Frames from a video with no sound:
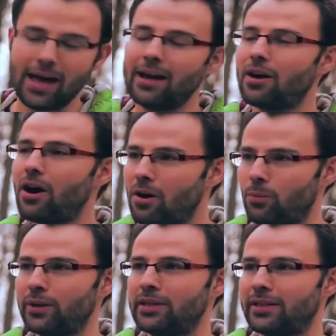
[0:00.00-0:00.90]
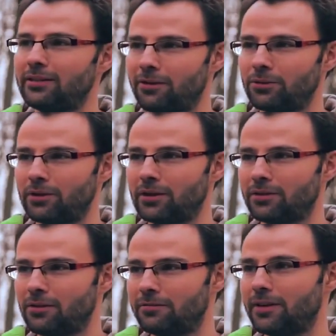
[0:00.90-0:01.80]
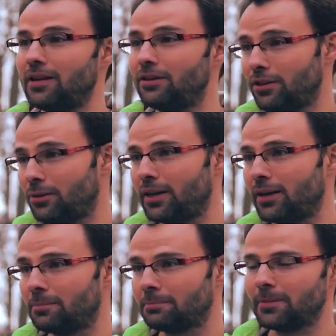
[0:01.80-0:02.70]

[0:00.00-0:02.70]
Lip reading: and can't we take photographs of in the UK?